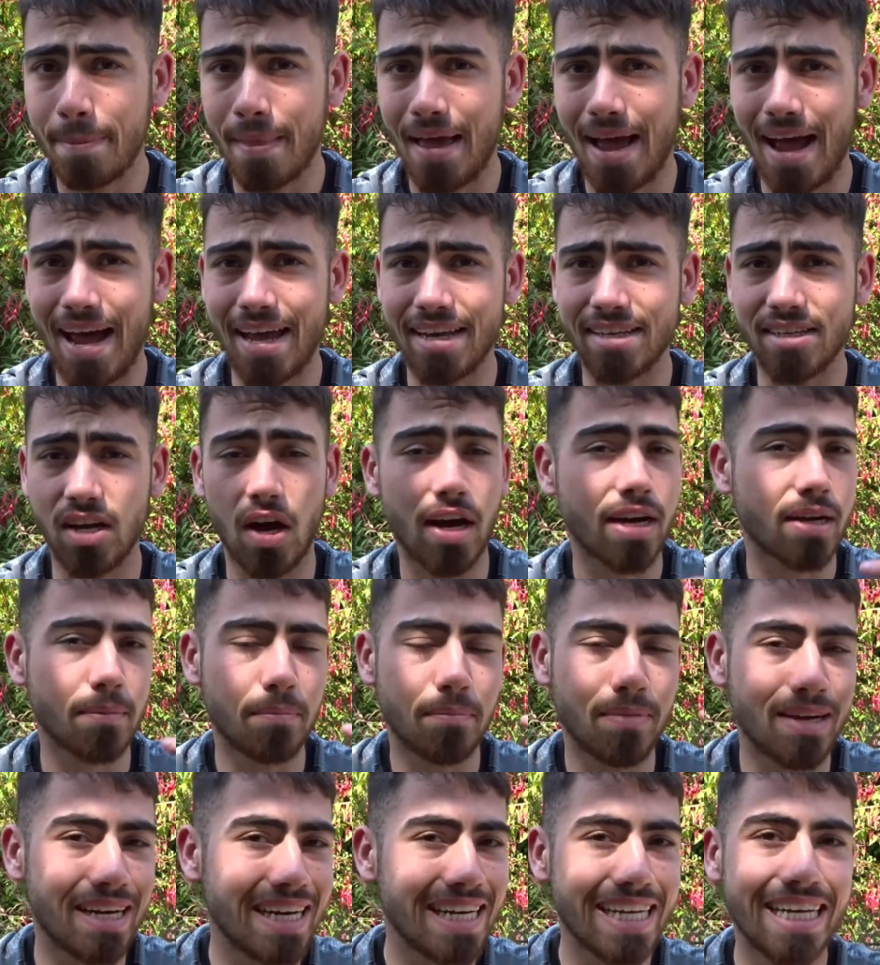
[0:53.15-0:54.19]
And I
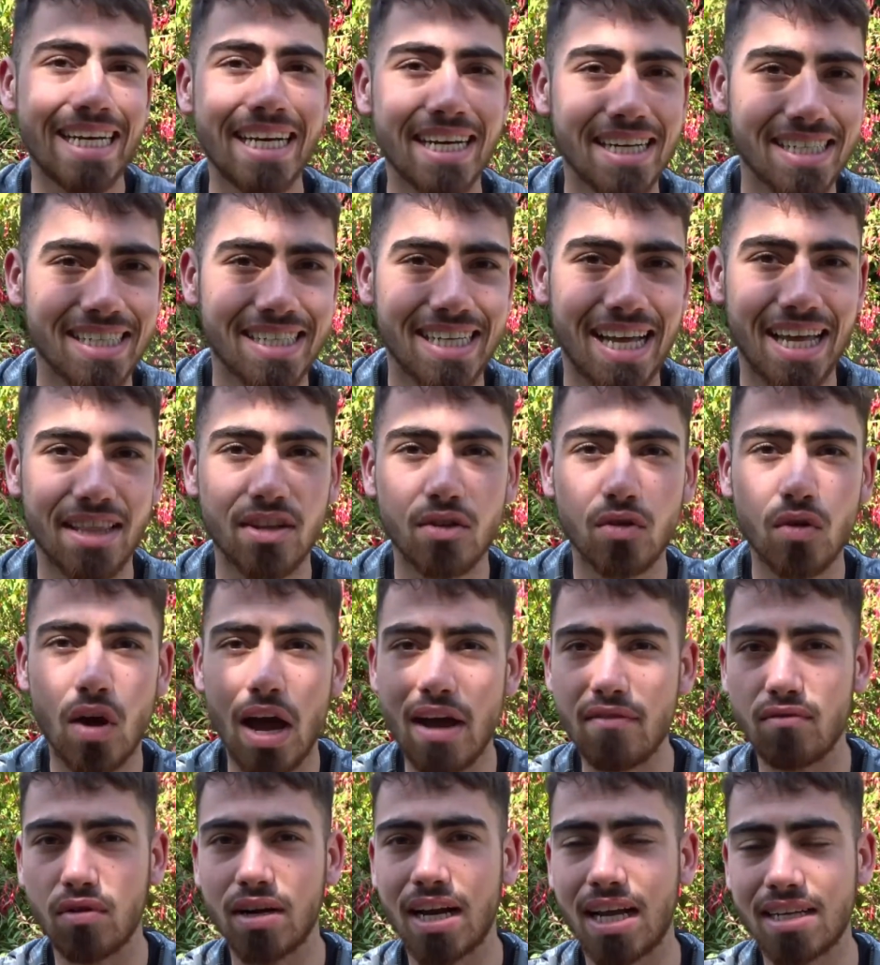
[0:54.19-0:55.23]
completely understand that not
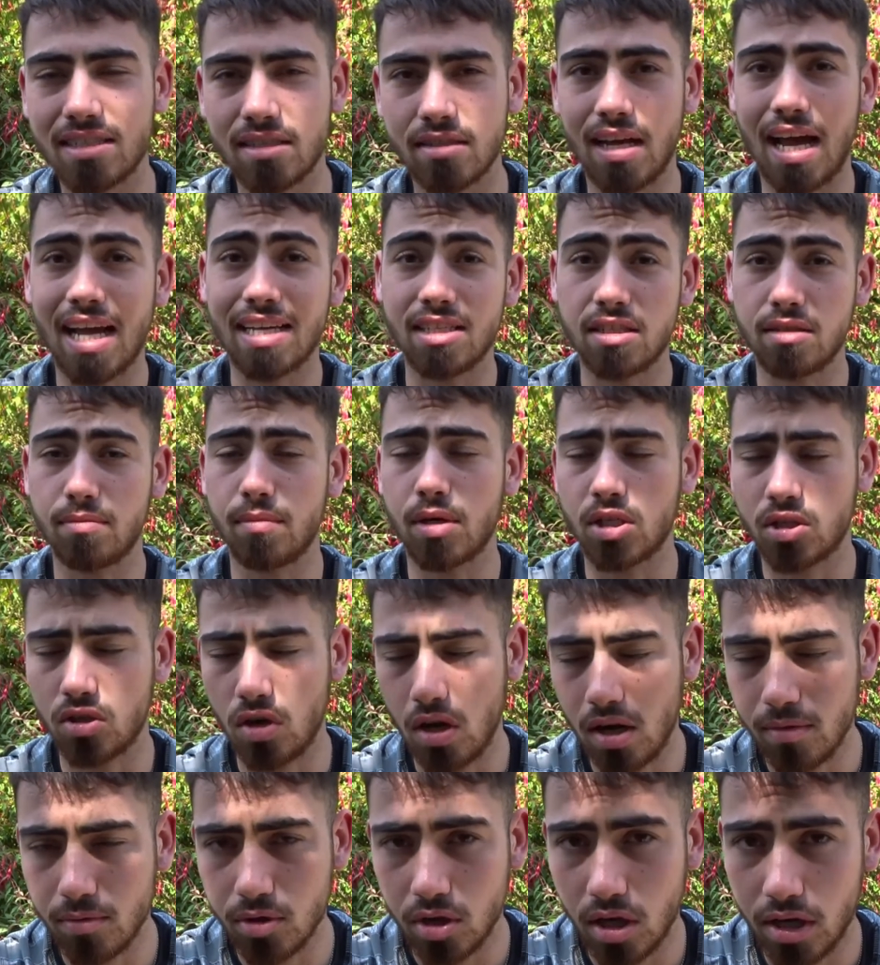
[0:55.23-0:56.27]
everyone has, has as much
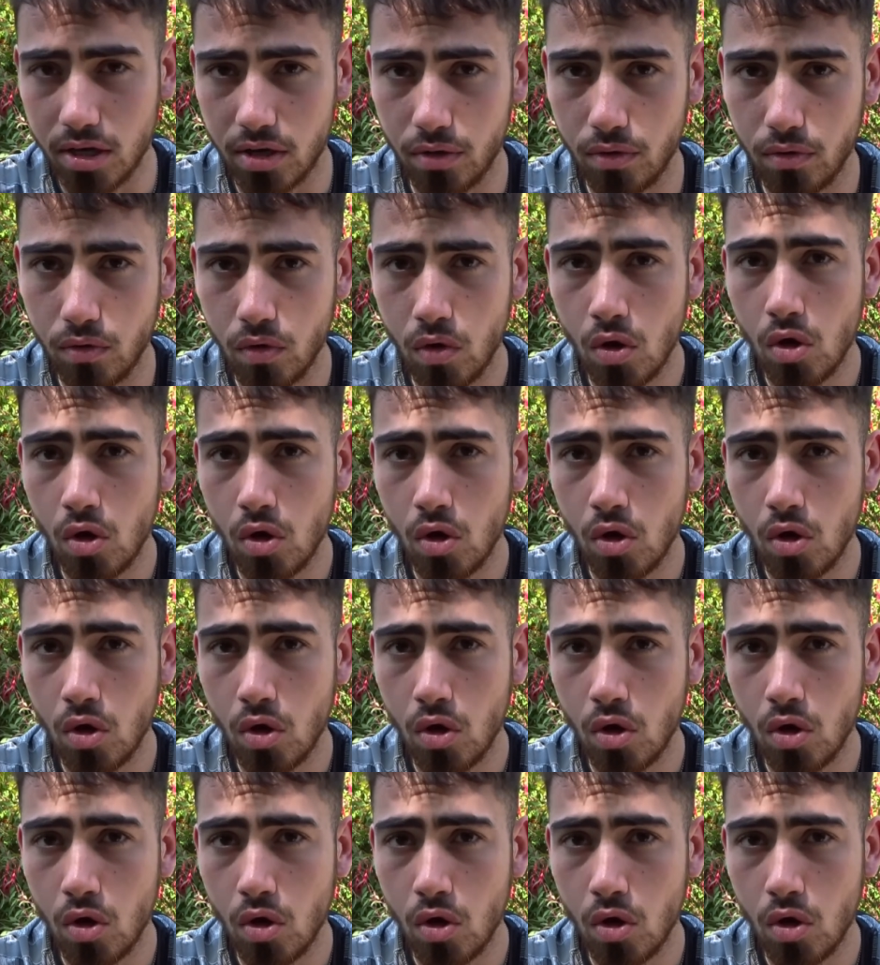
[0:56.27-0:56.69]
time as I do.